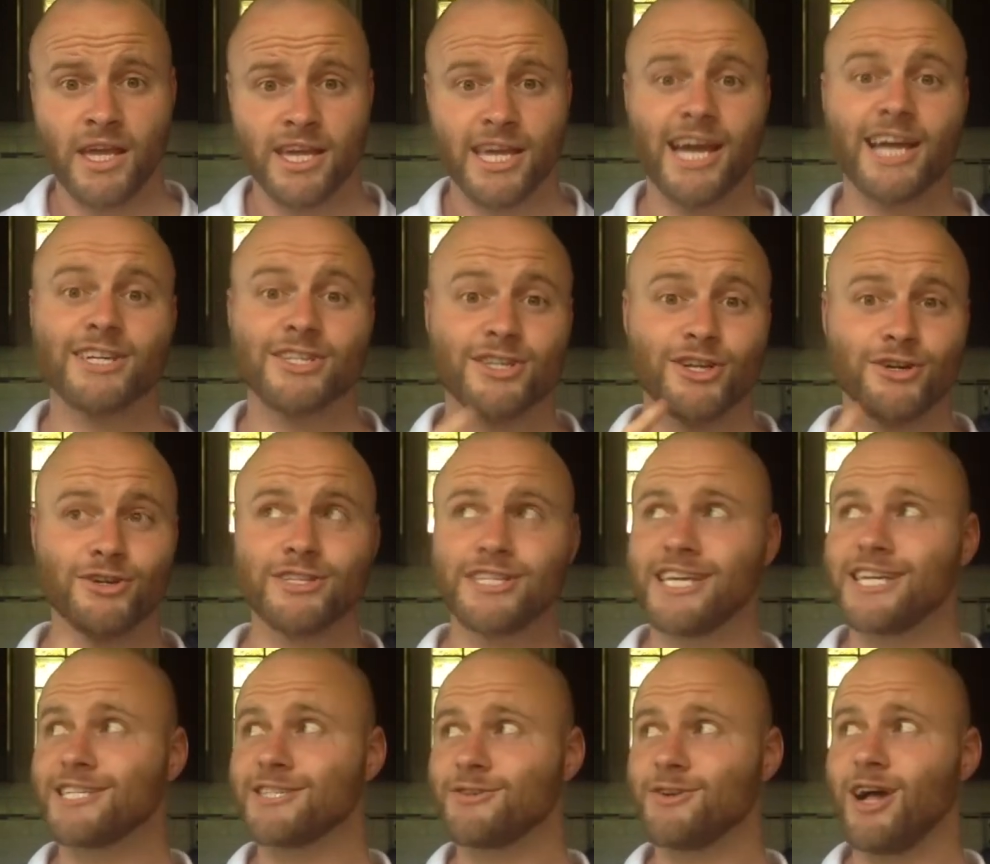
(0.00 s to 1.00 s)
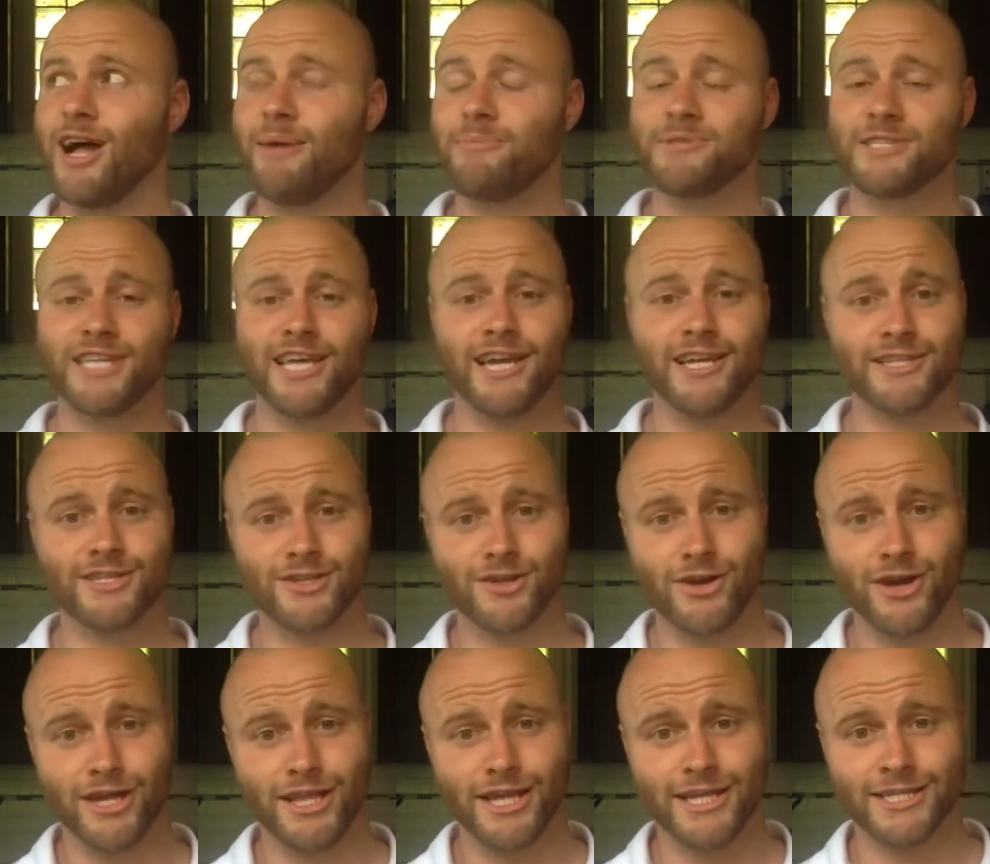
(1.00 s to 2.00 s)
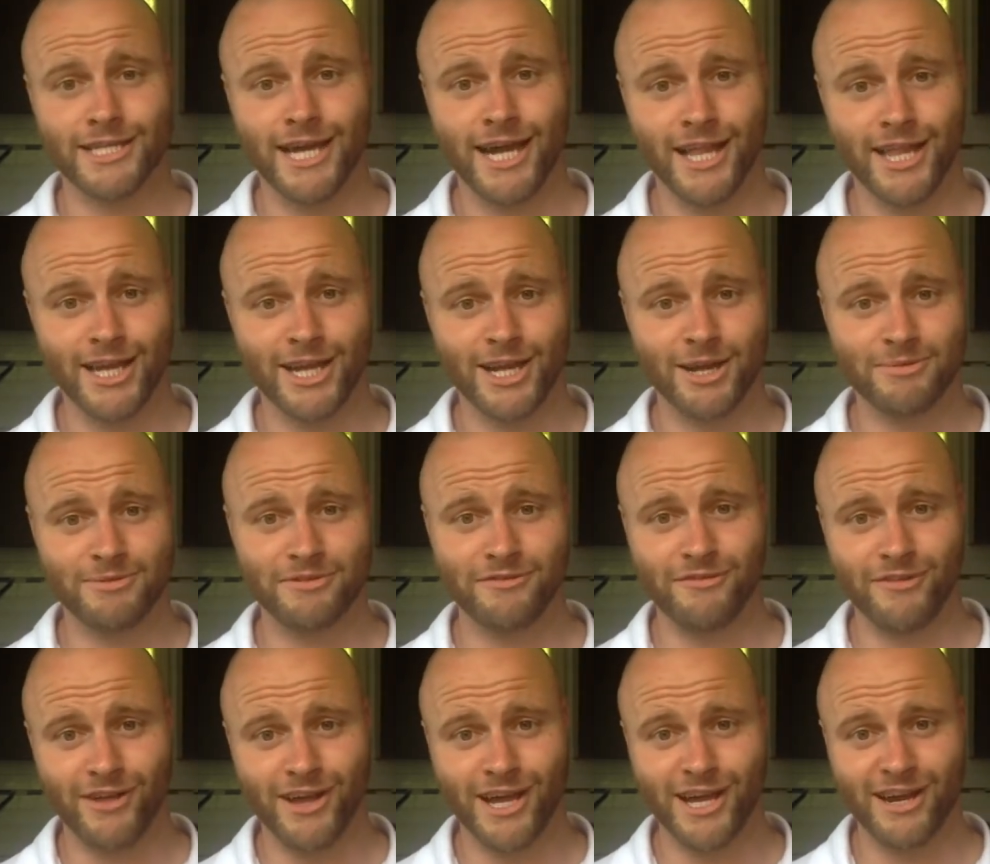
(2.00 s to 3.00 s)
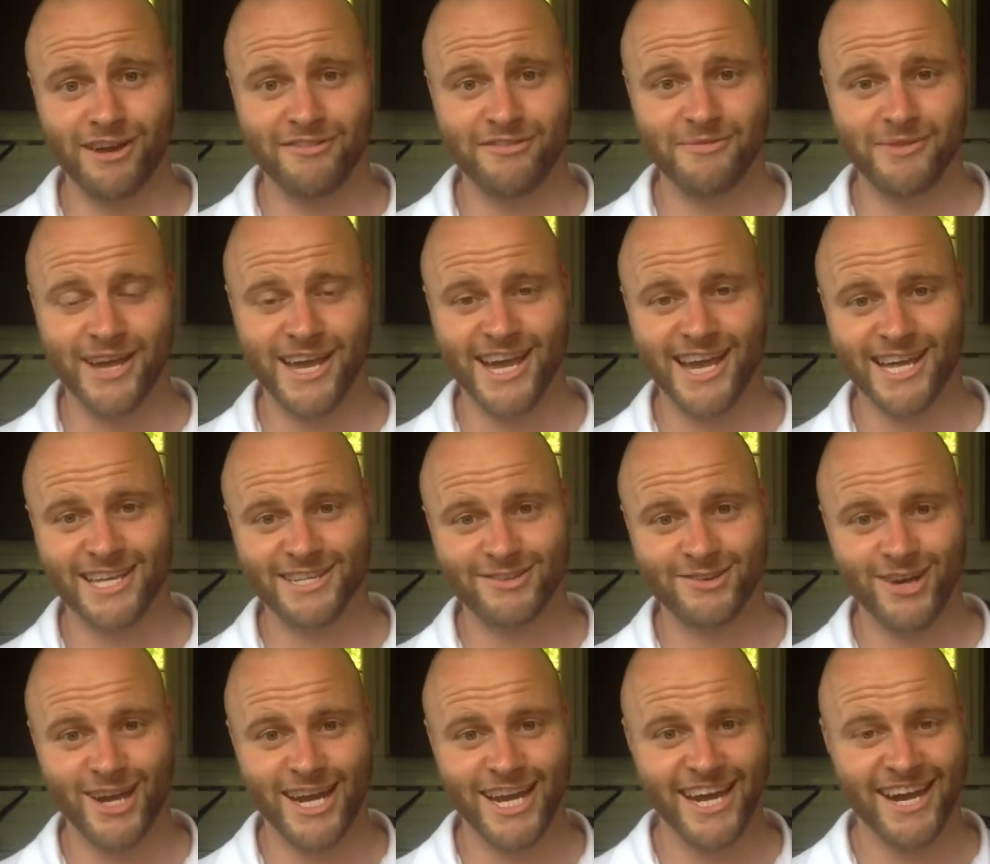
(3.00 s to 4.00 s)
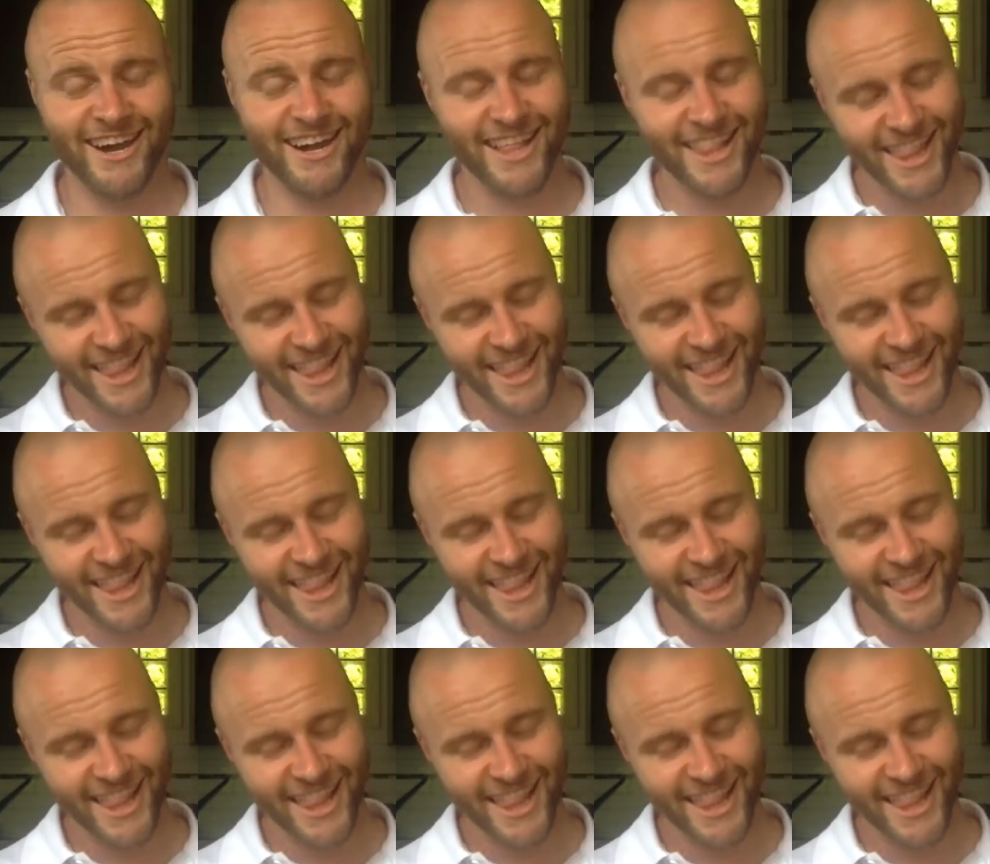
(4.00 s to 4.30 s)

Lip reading: gastrointestinal upset. Sorry, there's a helicopter flying over my house right now.